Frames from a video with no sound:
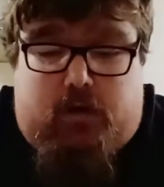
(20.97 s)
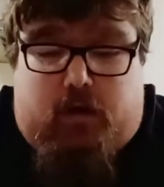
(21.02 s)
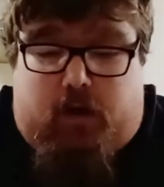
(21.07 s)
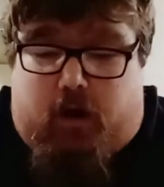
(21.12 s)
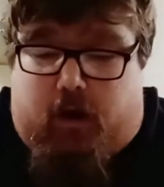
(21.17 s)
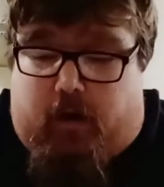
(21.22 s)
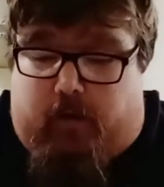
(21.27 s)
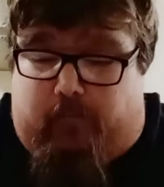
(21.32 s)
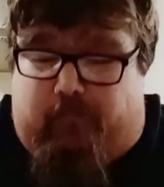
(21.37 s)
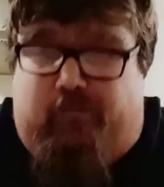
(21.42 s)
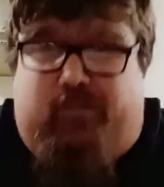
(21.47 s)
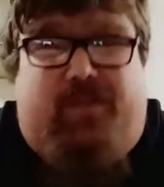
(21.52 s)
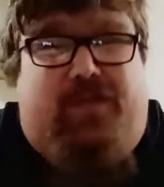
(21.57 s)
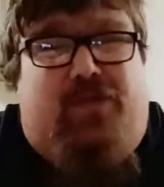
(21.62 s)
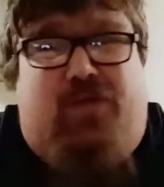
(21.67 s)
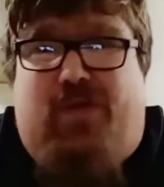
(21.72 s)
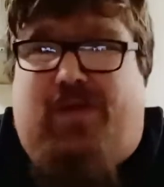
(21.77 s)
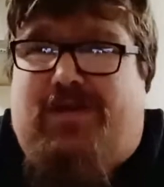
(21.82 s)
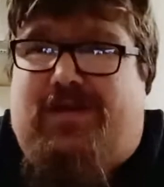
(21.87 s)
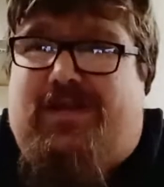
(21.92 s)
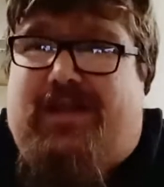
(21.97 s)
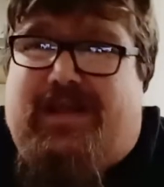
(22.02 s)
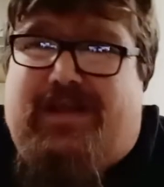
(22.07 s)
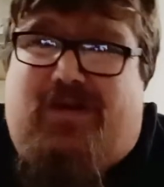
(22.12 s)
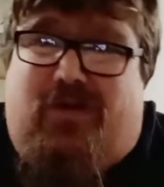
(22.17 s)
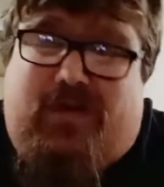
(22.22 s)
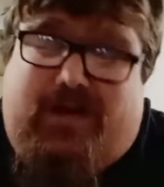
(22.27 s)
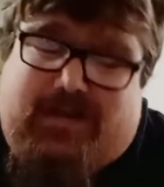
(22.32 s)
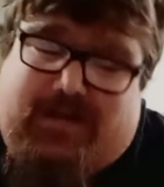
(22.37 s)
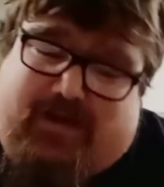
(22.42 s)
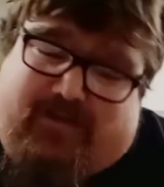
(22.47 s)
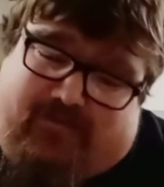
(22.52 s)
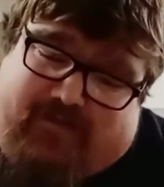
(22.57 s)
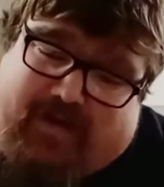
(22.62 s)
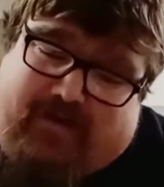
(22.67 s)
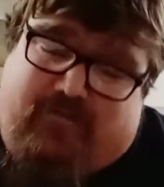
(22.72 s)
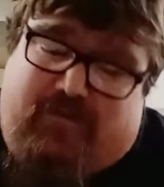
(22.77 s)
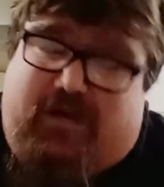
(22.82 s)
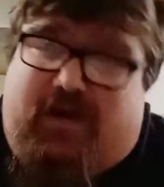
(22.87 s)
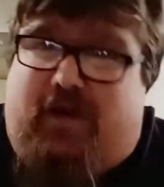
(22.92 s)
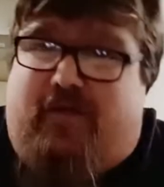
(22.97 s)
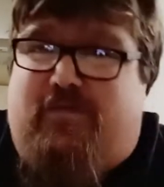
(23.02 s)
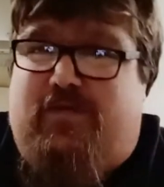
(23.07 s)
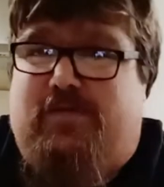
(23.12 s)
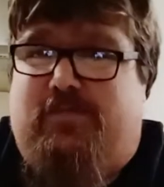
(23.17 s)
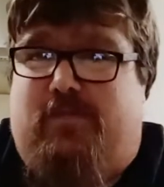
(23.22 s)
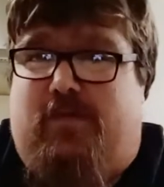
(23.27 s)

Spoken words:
These aren't necessarily favourite covers